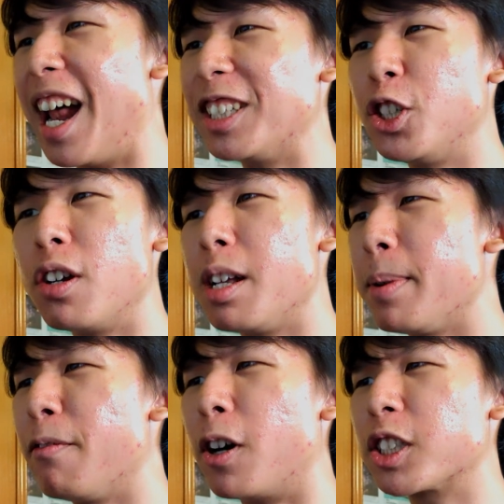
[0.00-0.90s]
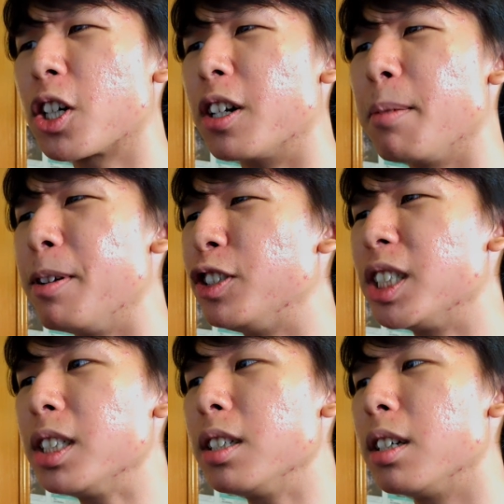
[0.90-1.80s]
actual LibriVox
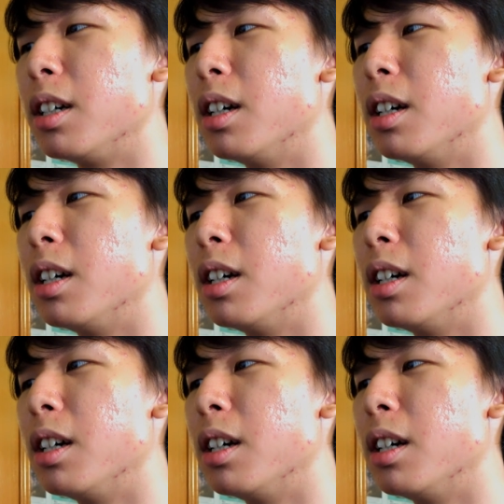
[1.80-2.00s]
contribution,